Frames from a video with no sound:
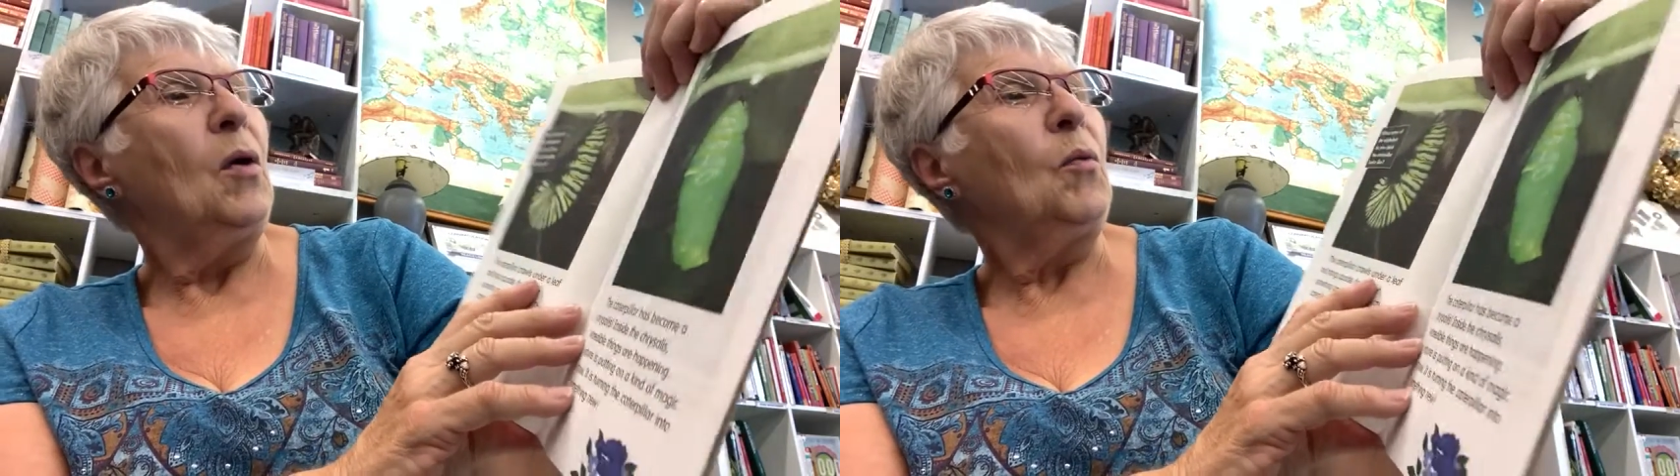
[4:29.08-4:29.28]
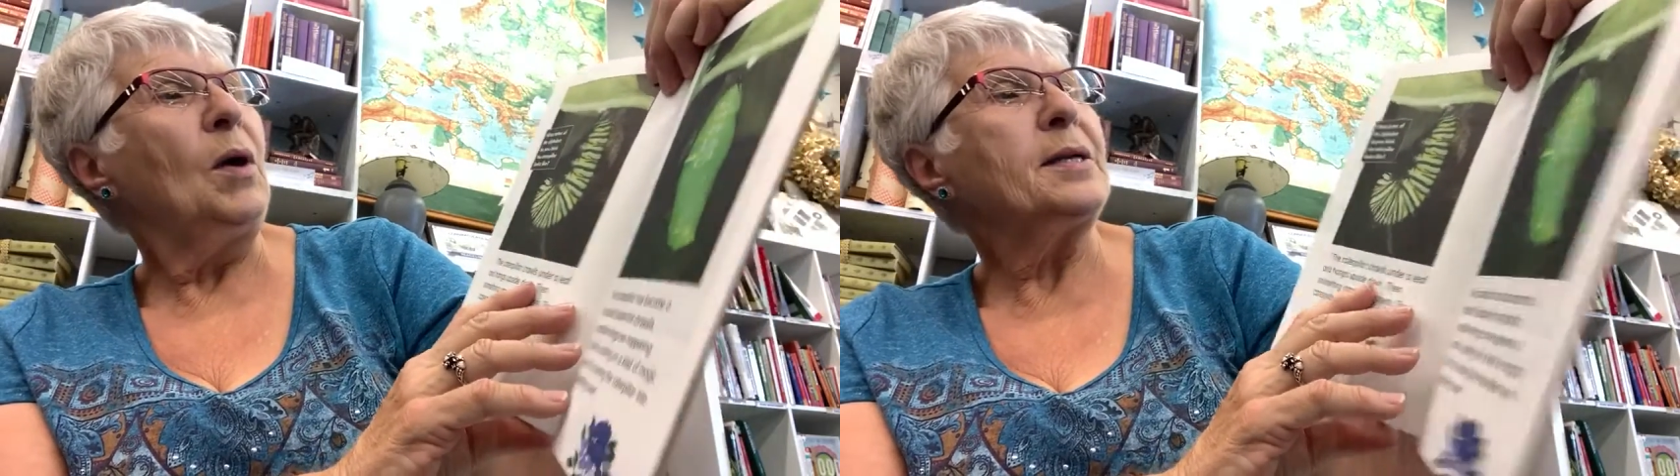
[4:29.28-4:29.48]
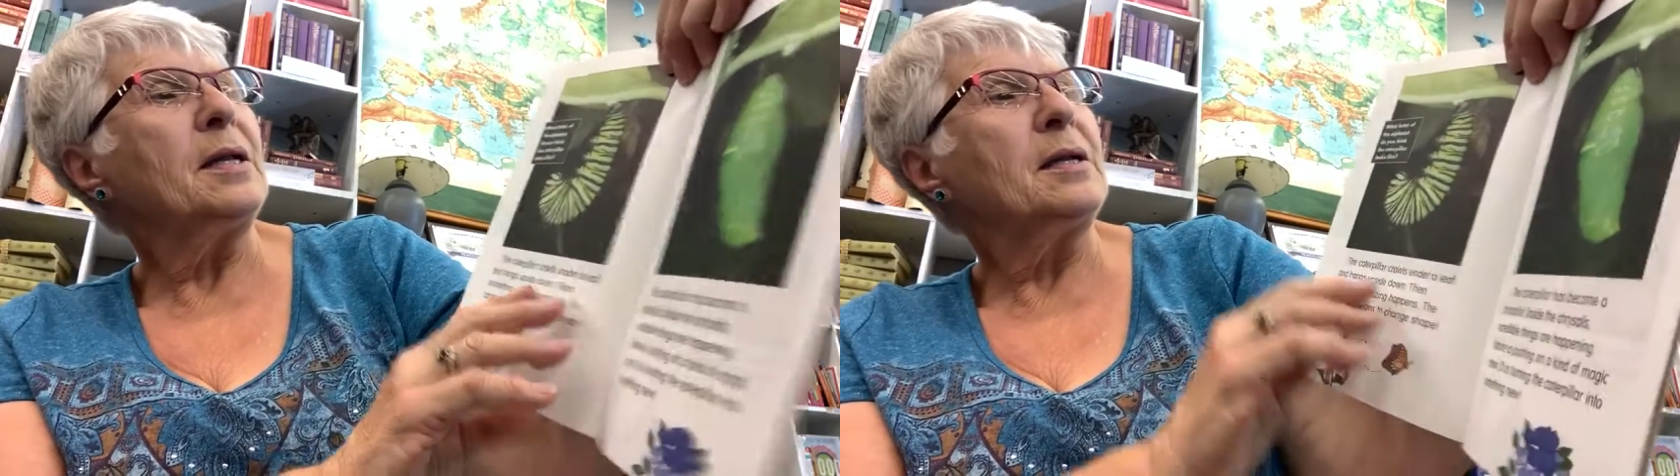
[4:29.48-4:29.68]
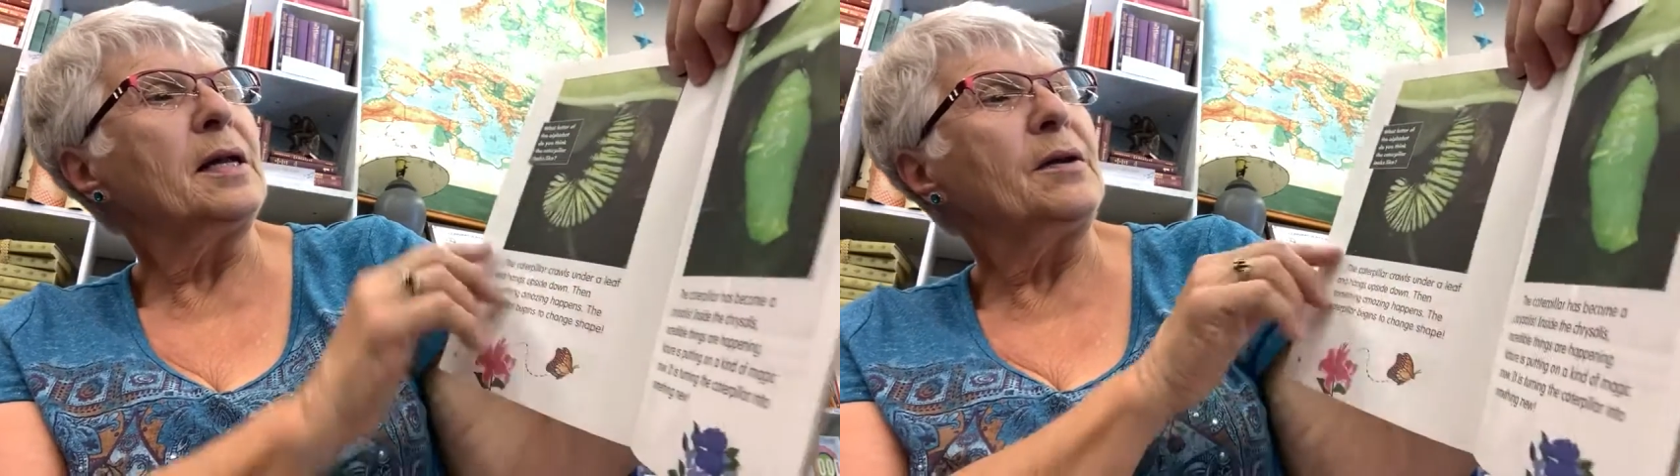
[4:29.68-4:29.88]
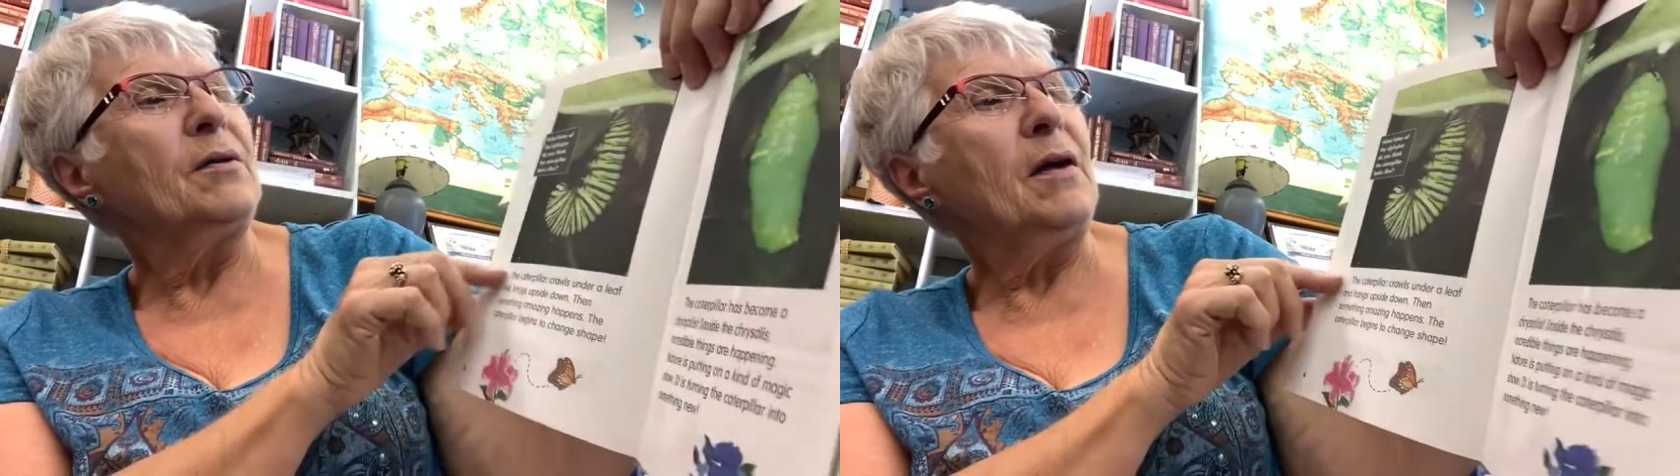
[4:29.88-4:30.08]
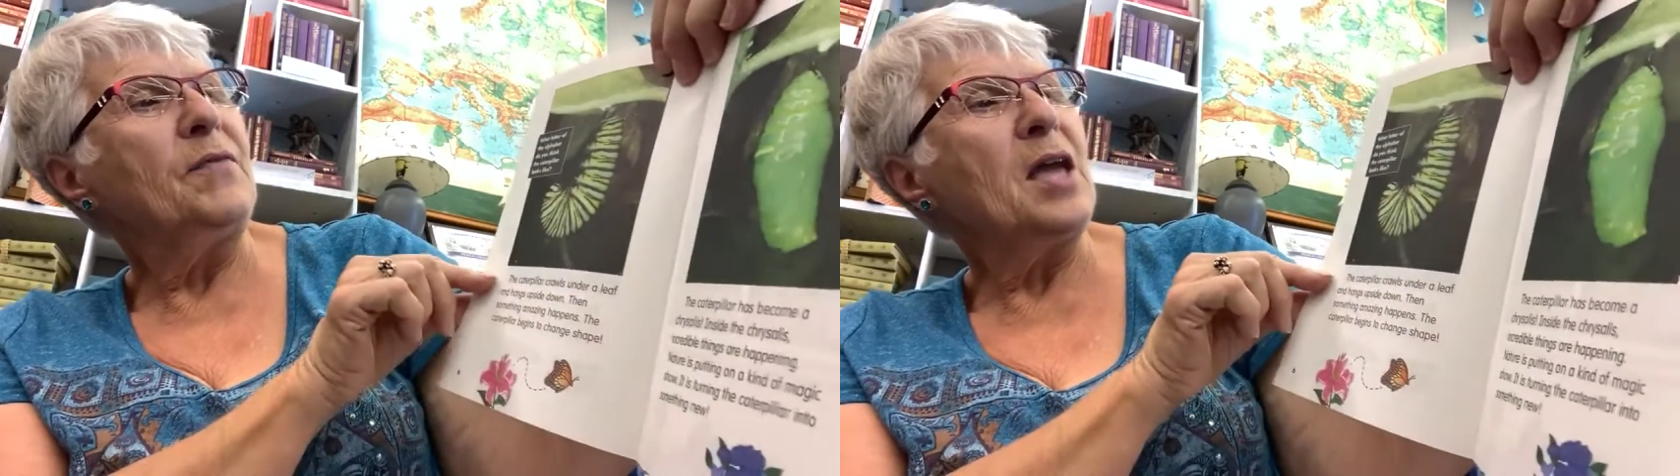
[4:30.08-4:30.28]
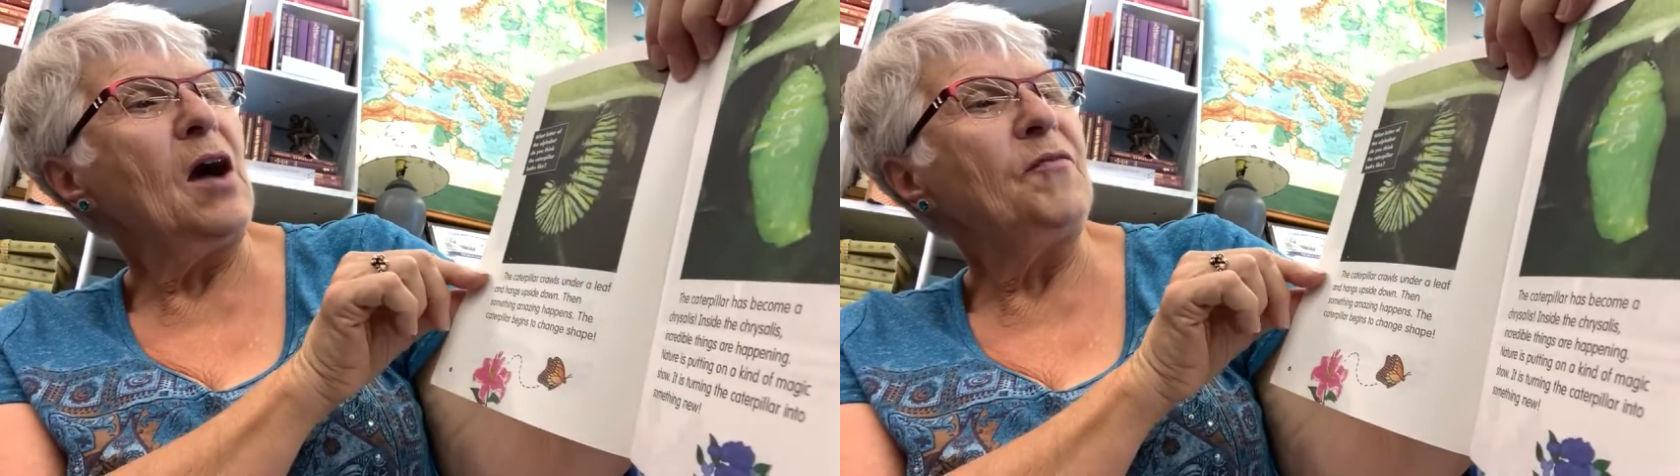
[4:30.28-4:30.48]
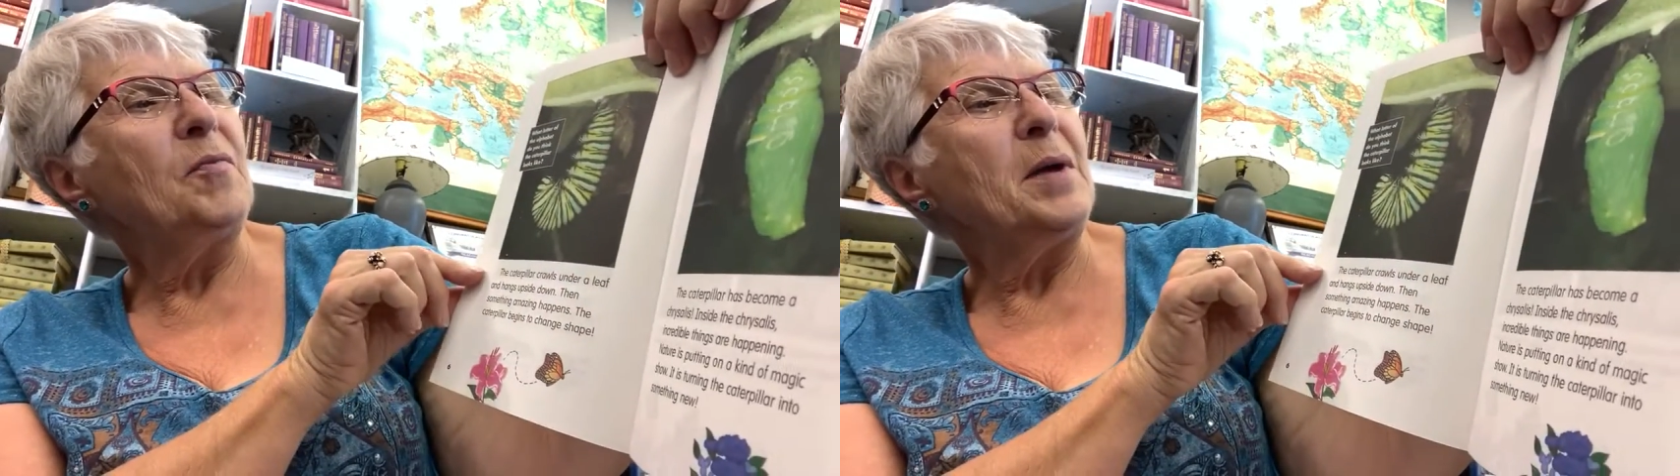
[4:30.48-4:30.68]
What letter of the
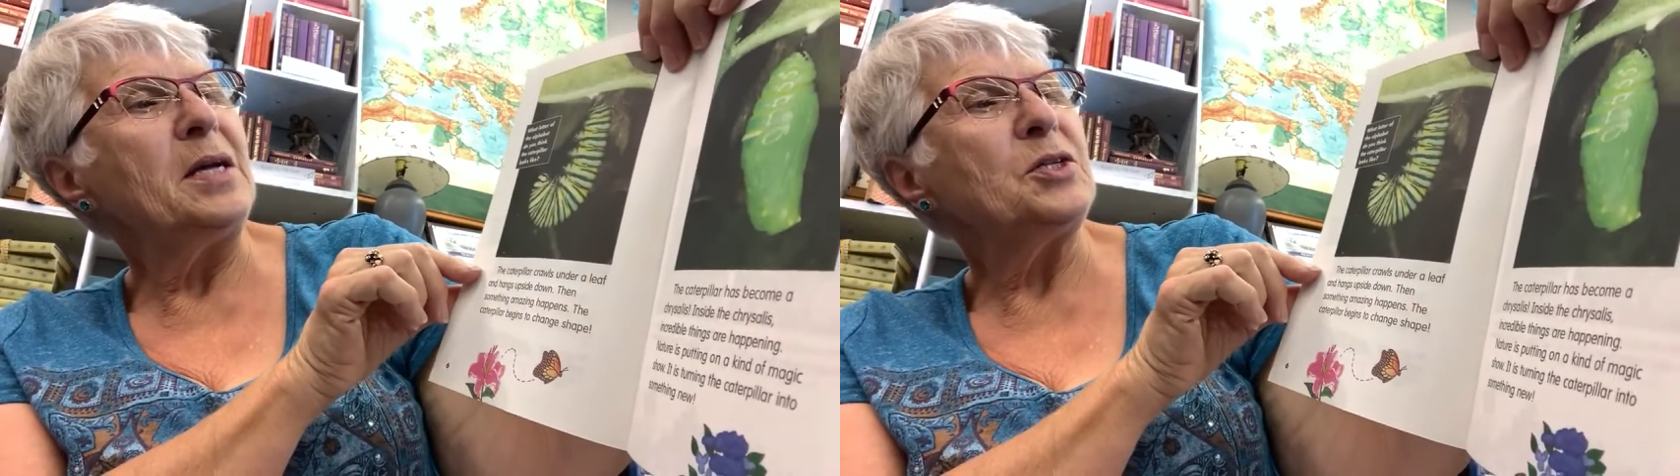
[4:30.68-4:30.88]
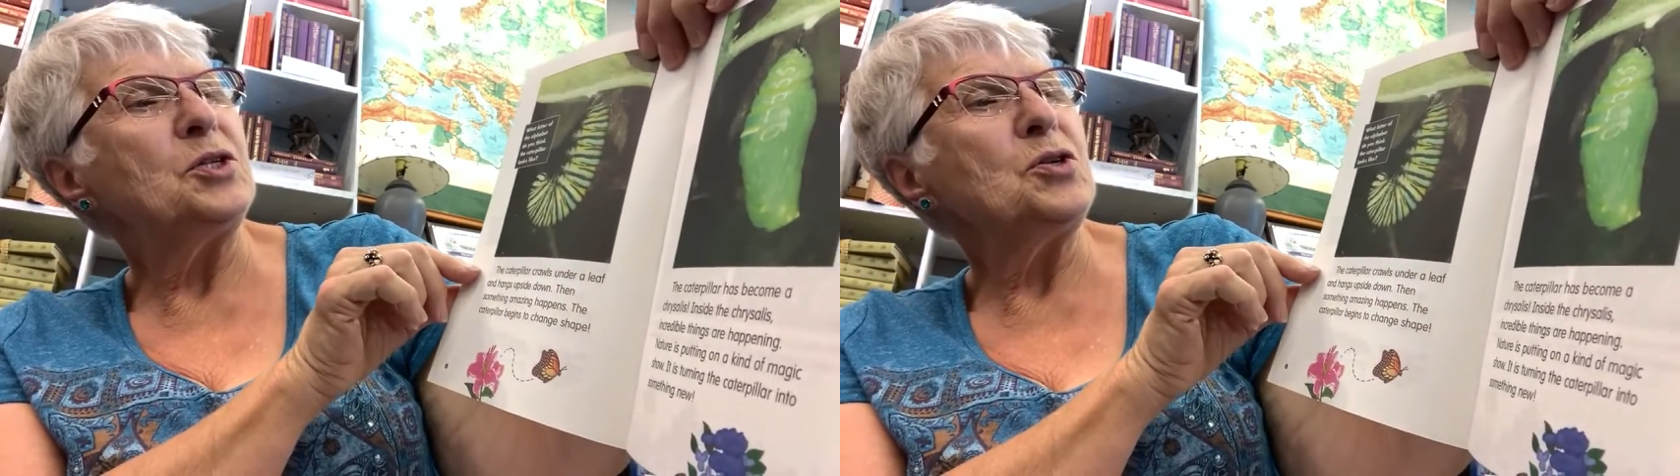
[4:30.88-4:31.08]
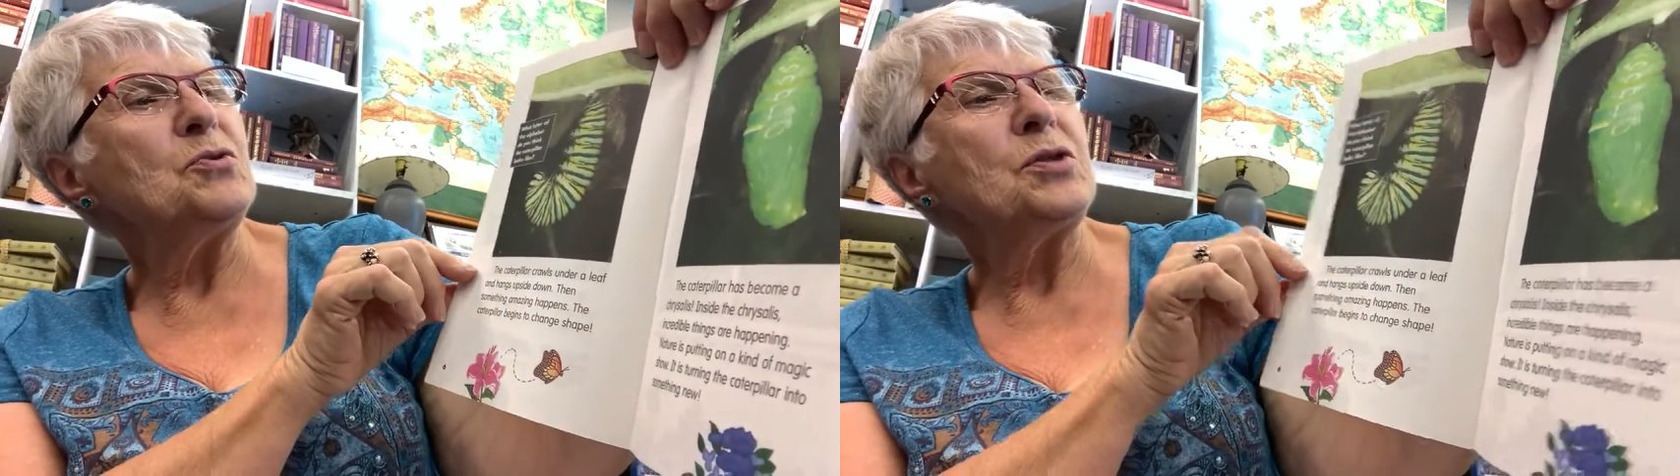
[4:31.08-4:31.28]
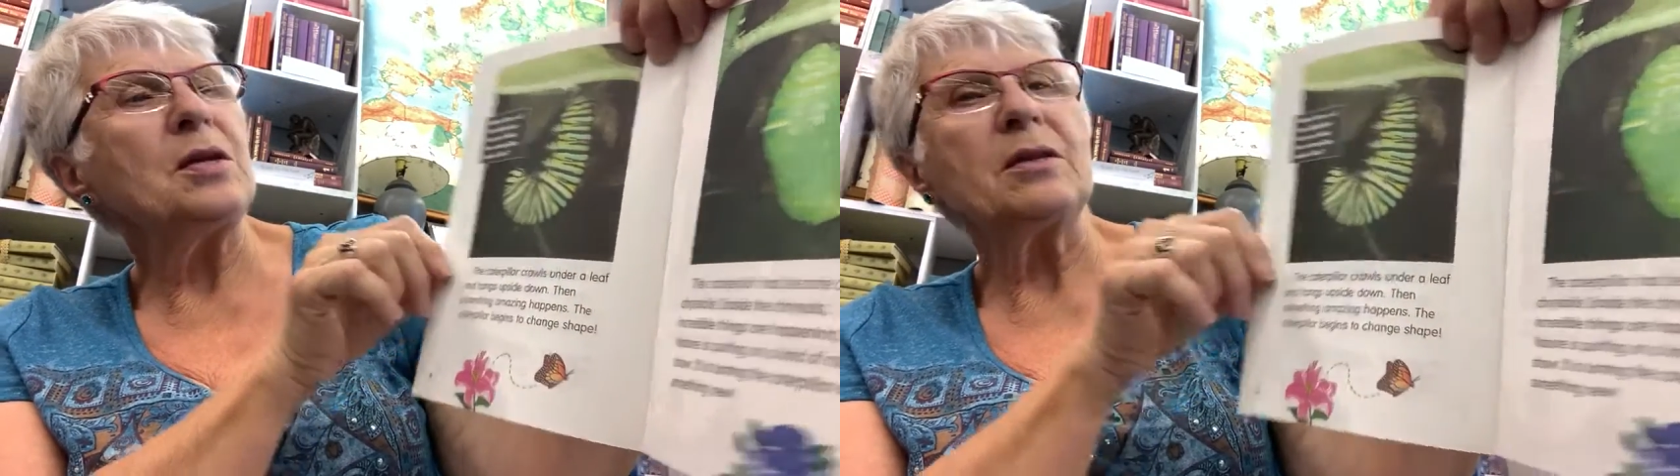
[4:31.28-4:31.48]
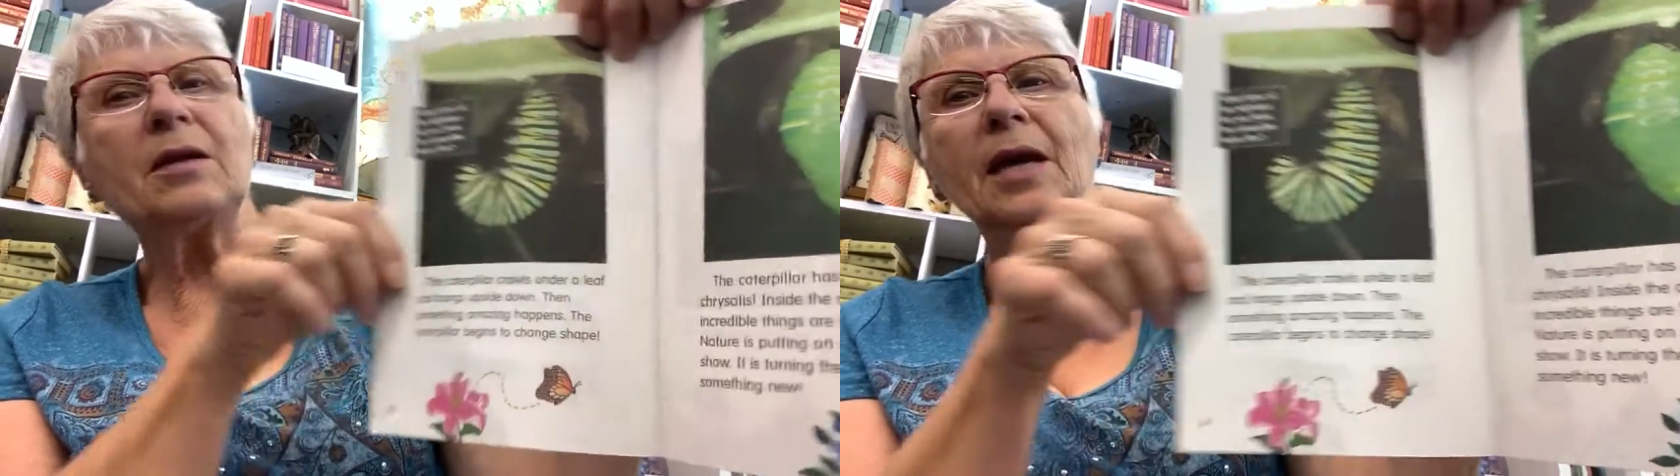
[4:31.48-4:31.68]
alphabet do you think the